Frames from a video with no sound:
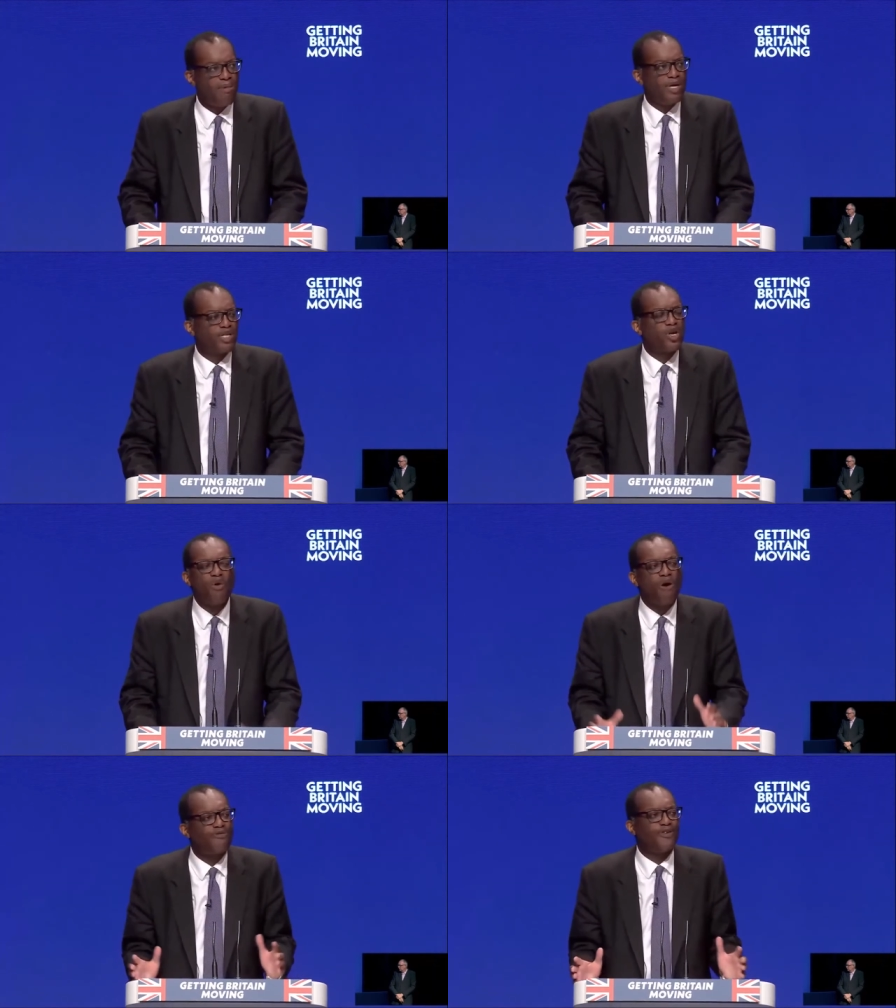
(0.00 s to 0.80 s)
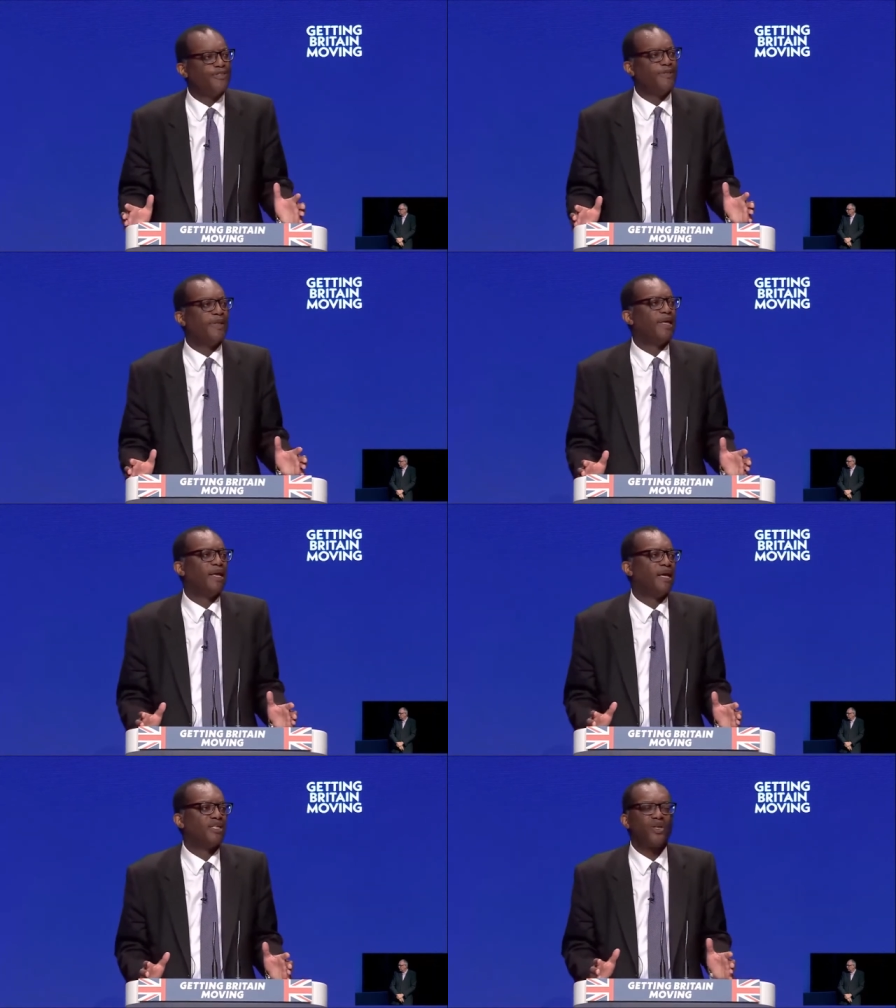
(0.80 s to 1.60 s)
but too often,
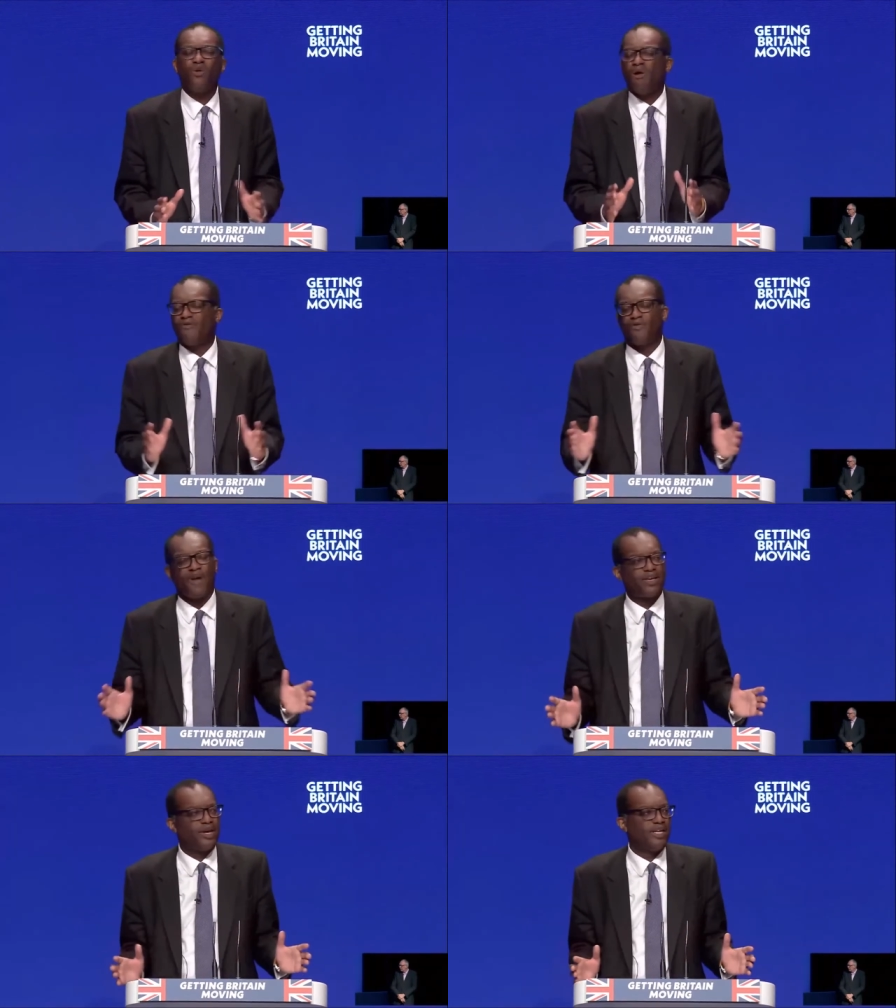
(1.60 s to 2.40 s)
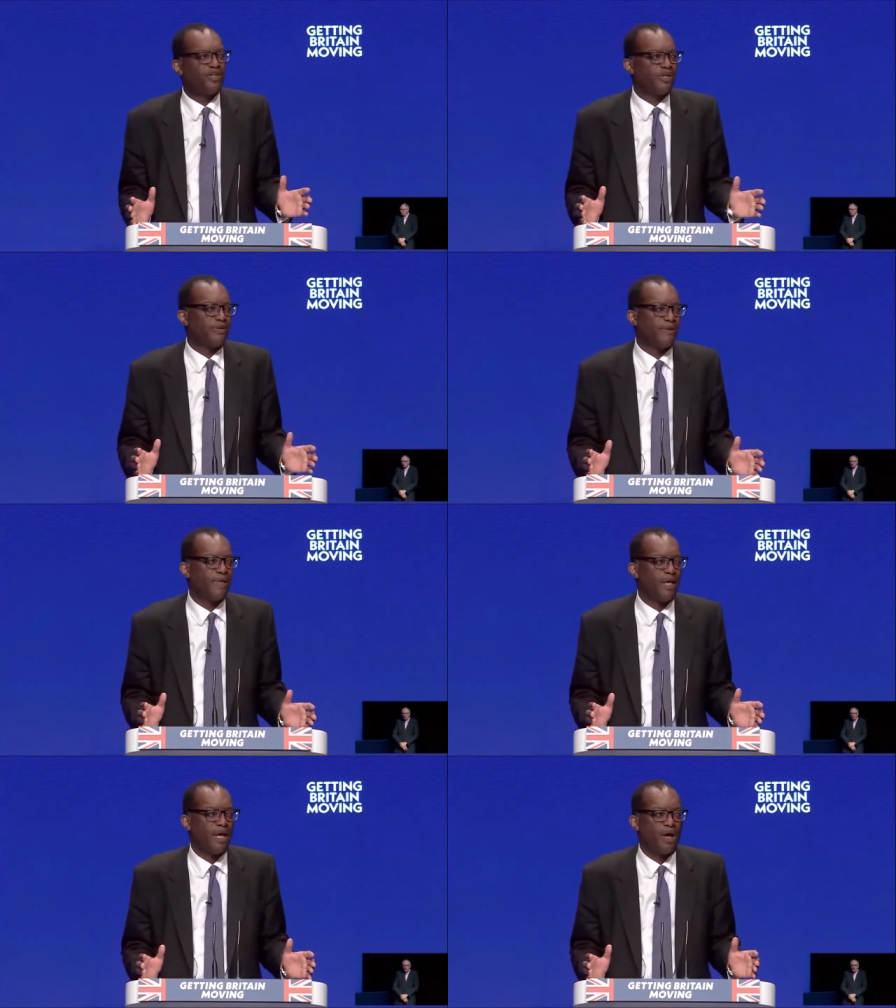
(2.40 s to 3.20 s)
too often, regulation
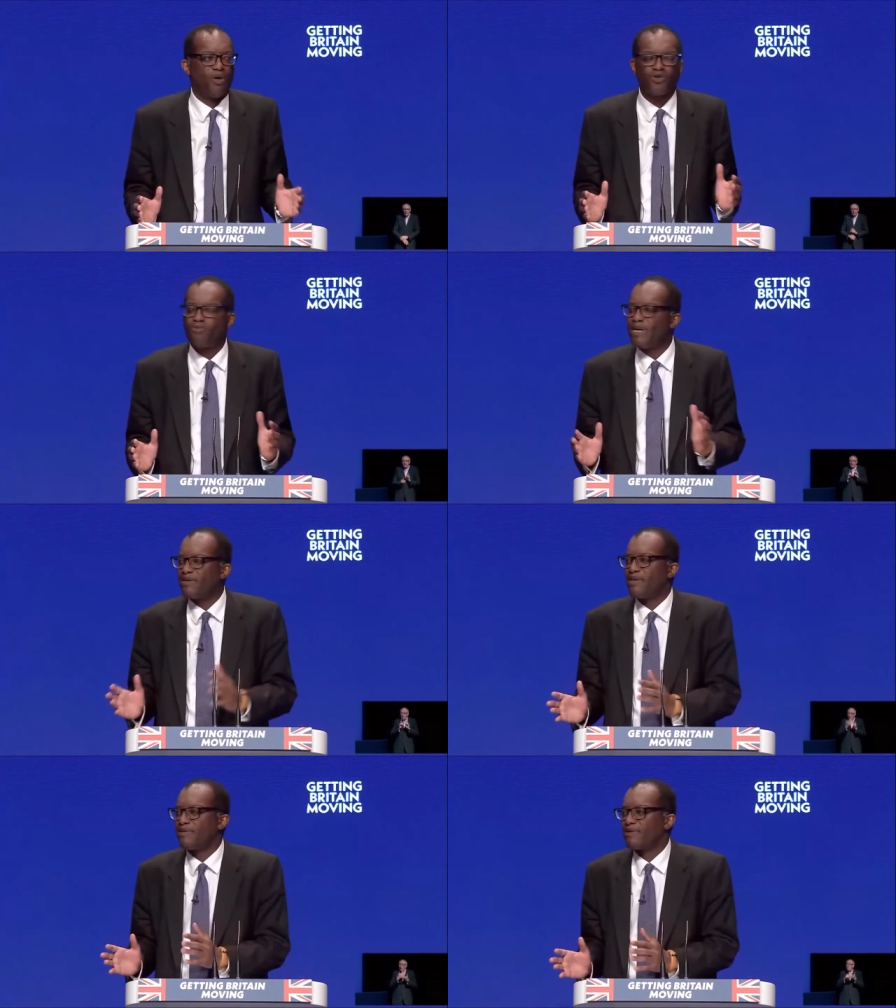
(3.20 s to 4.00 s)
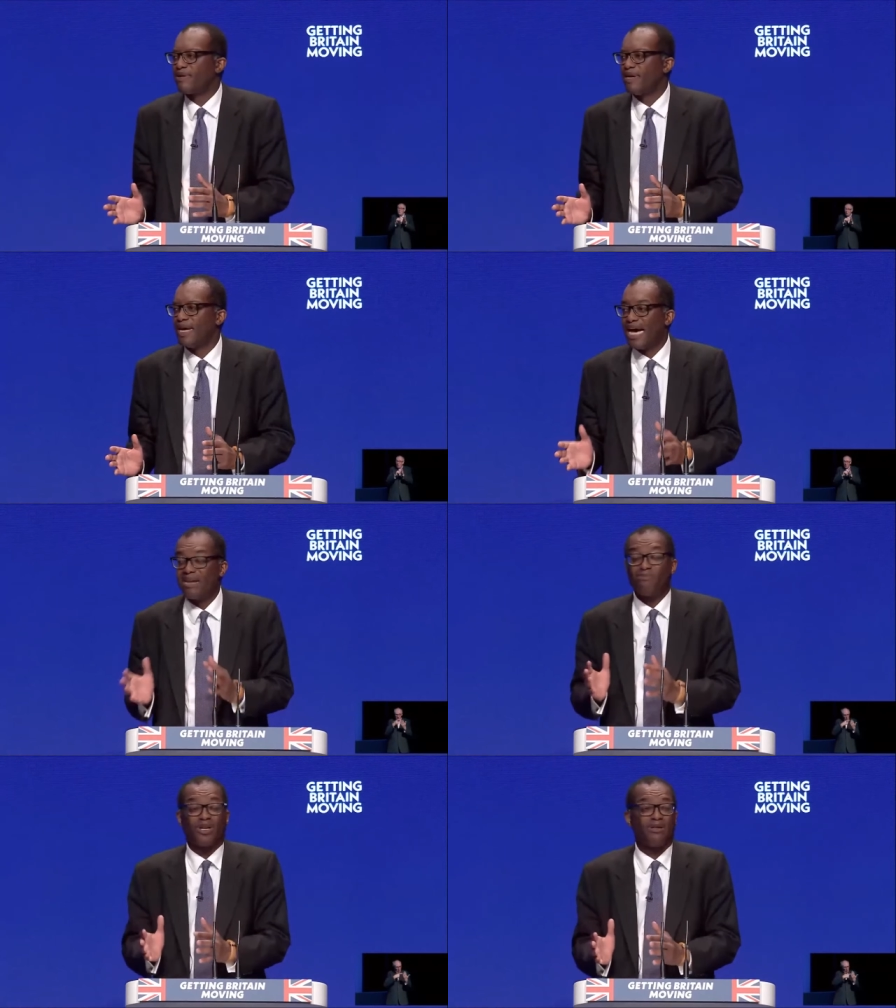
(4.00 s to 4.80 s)
holds business
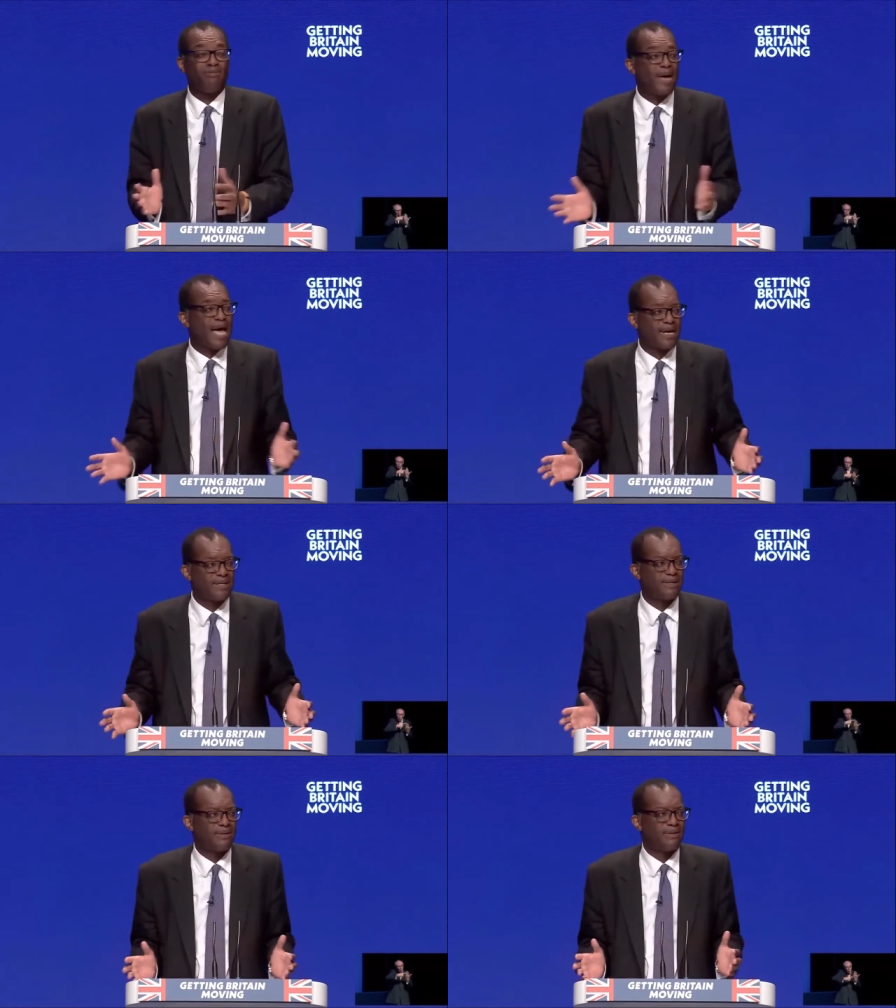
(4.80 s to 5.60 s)
and Britain back.